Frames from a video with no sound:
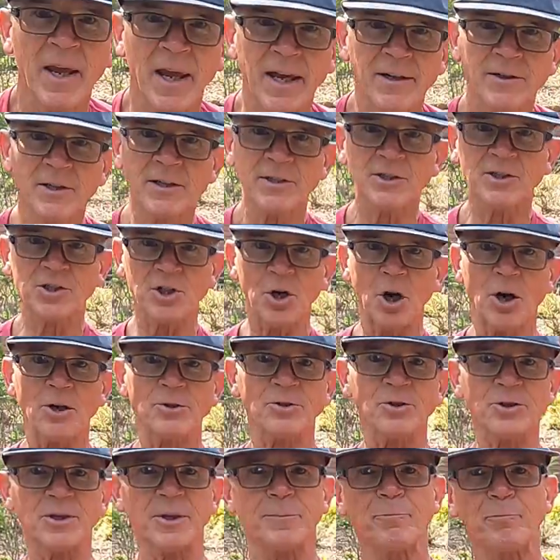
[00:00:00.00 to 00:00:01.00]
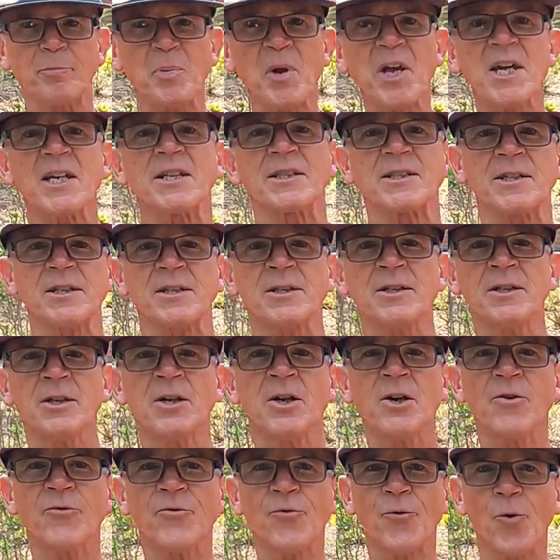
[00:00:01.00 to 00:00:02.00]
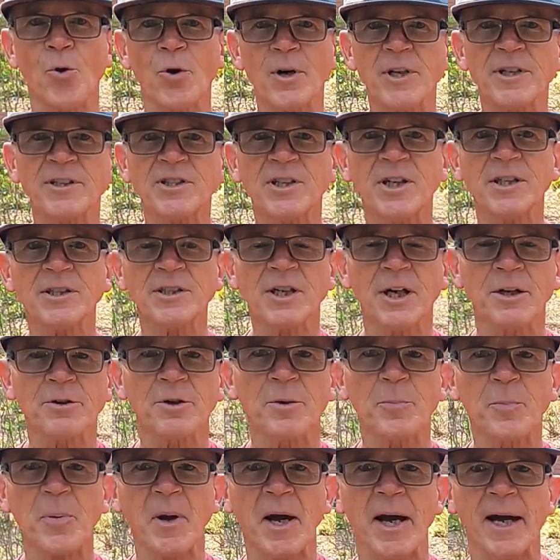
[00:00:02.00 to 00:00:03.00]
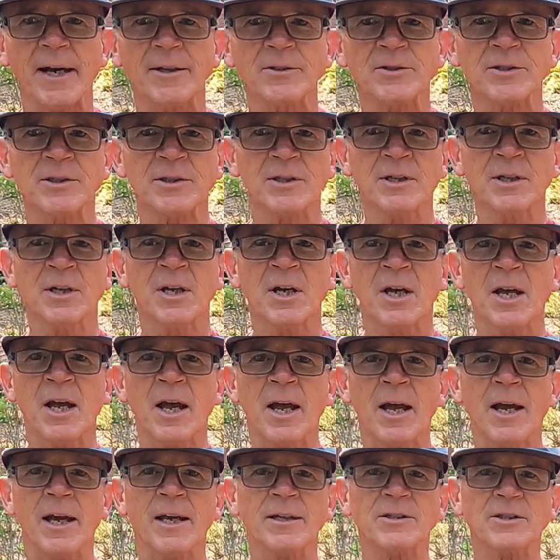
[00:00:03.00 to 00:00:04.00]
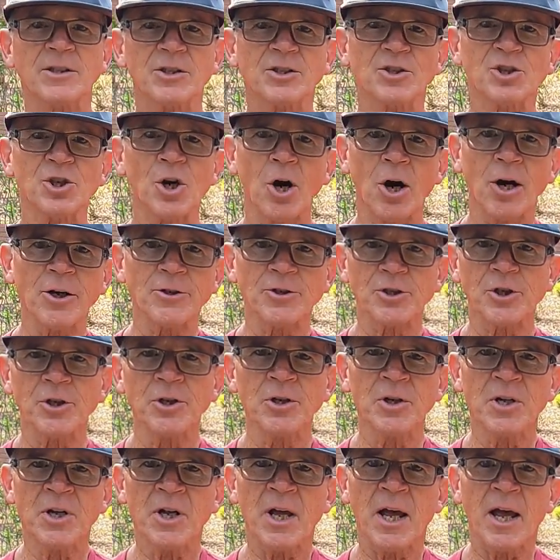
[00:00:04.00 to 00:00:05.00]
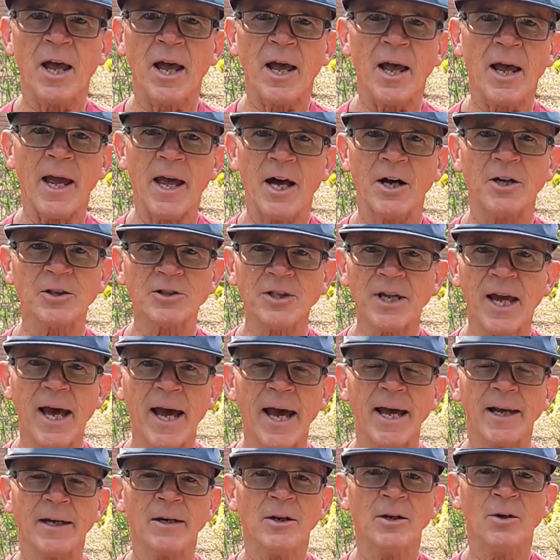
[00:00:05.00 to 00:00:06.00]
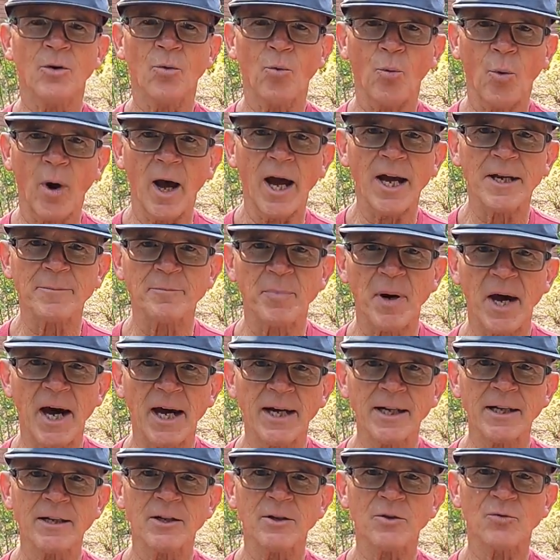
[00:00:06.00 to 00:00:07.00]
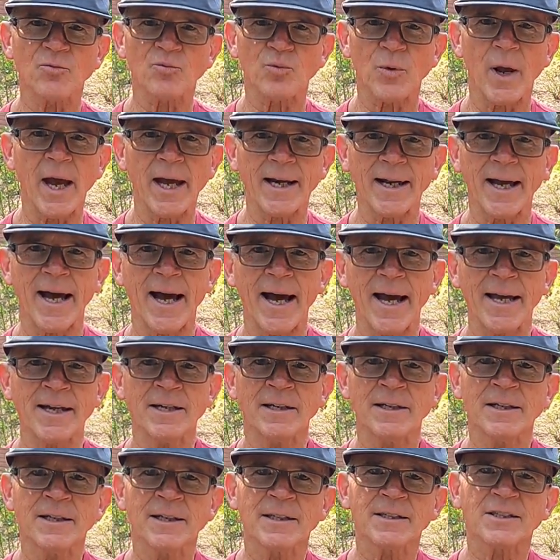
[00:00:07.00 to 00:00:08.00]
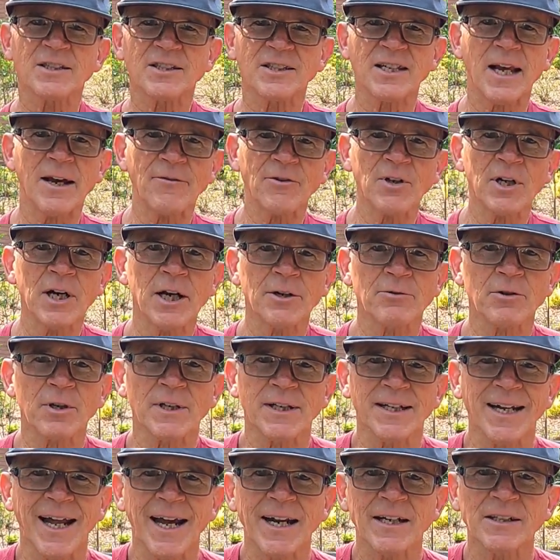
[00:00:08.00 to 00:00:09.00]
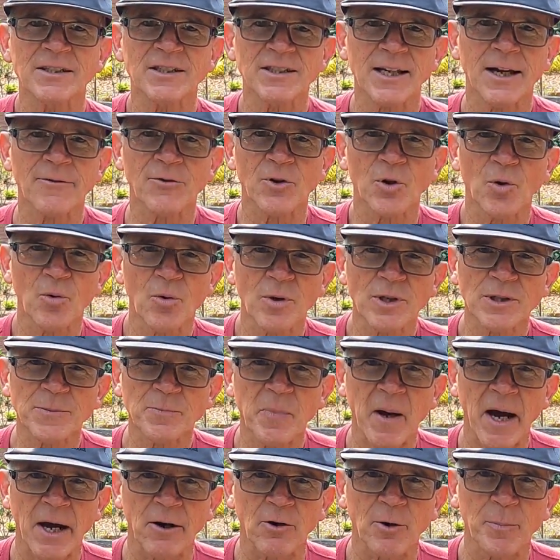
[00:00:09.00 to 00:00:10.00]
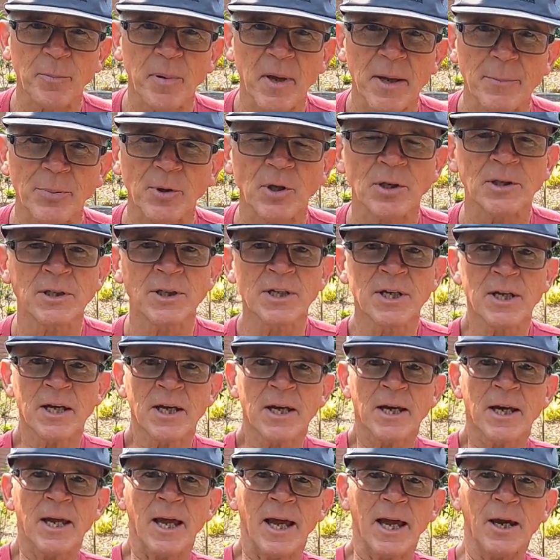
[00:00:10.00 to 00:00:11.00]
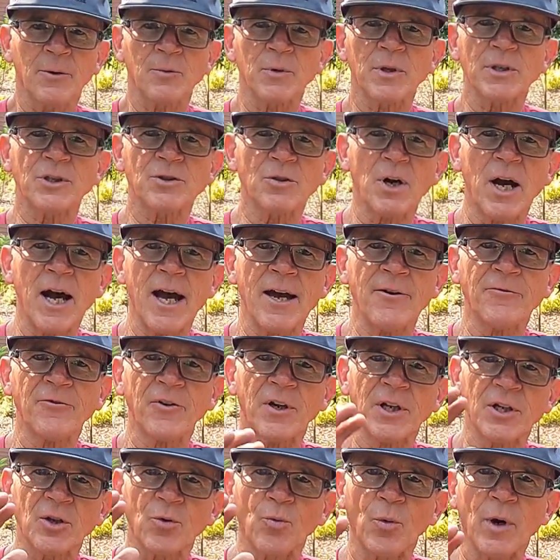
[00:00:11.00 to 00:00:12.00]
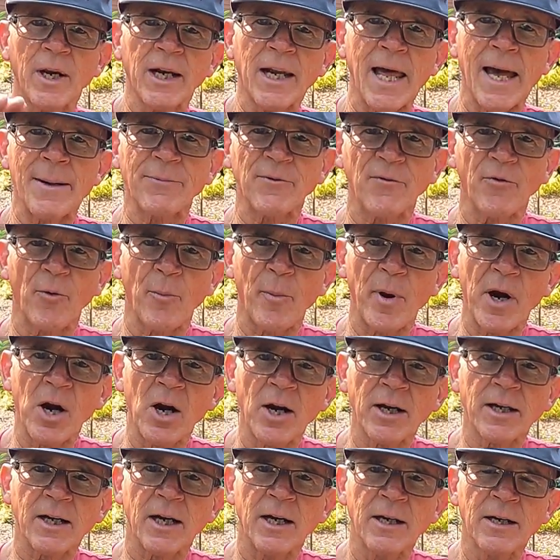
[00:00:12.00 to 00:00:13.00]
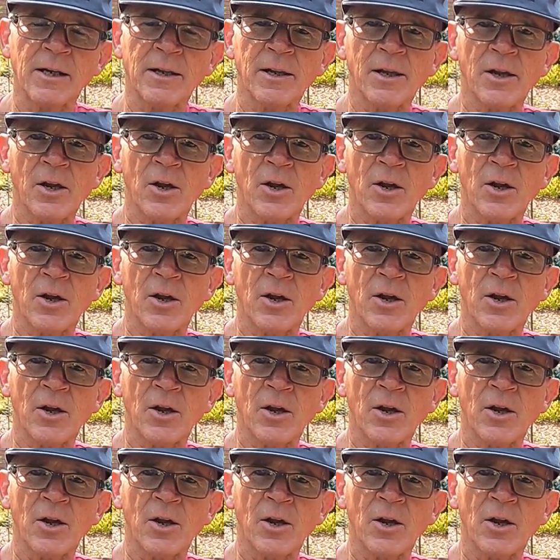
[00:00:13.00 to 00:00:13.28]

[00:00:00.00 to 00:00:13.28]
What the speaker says: And this Charger's a beast, 4,600 pounds. It's a Charger, HellCat, wide body, red eye, 797 horsepower, people. And we drive on the One Lap of America